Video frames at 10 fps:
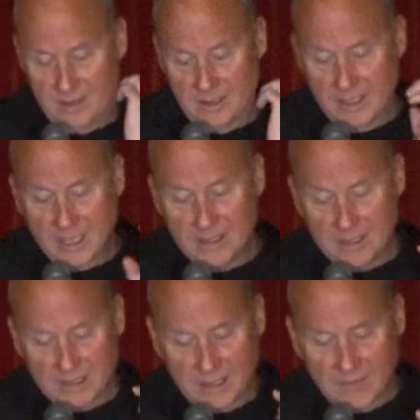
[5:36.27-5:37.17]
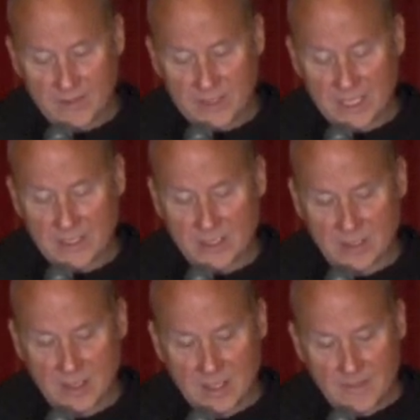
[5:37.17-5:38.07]
Again, this
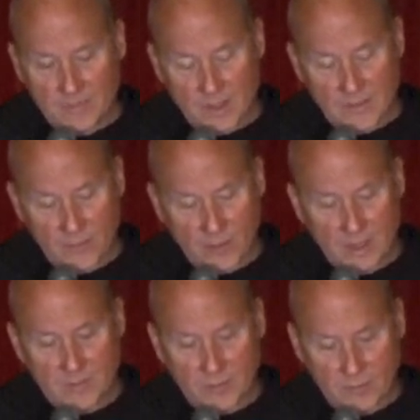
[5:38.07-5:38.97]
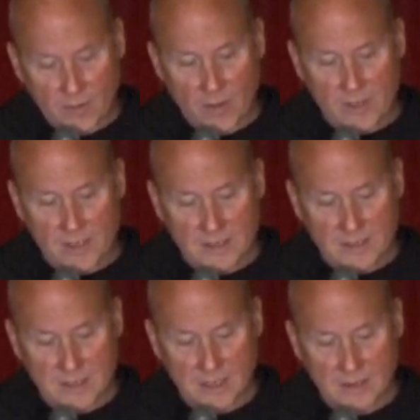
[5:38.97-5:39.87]
invitation for him to
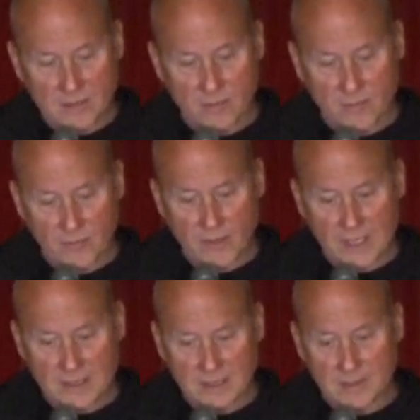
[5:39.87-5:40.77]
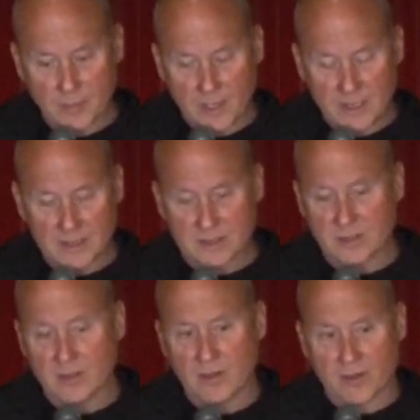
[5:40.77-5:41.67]
focus and to reflect and to pray and
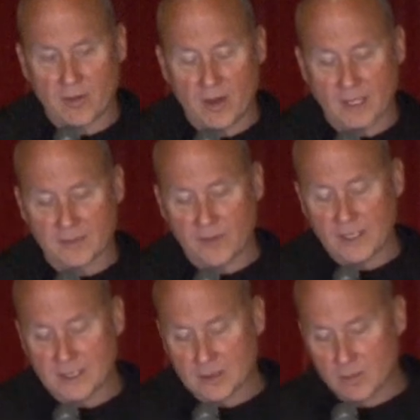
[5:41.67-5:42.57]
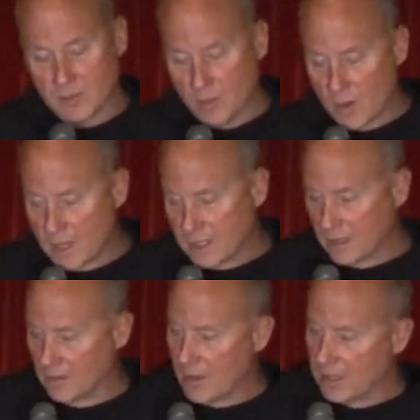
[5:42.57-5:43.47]
discern on the cross. Francis would be walking
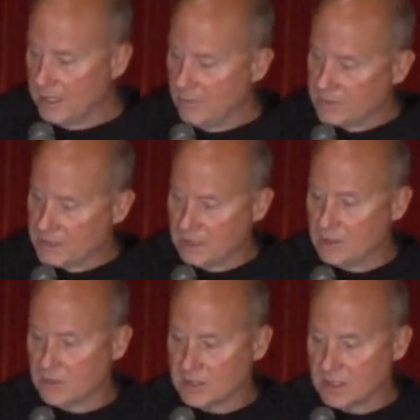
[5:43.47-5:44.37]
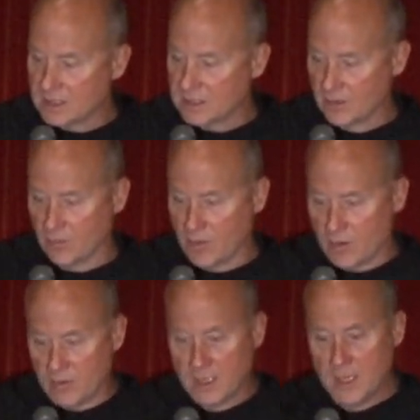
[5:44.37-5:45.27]
along and he would see two sticks on the
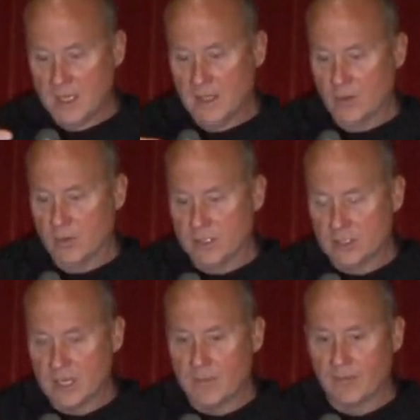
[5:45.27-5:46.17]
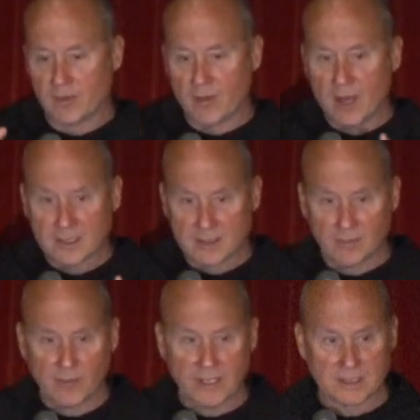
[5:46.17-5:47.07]
road that were in the shape of a cross,
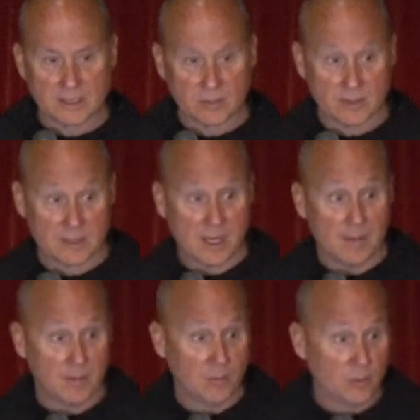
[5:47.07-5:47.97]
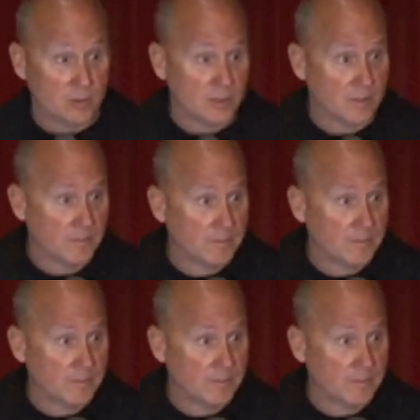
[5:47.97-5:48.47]
and Francis would stop and worship.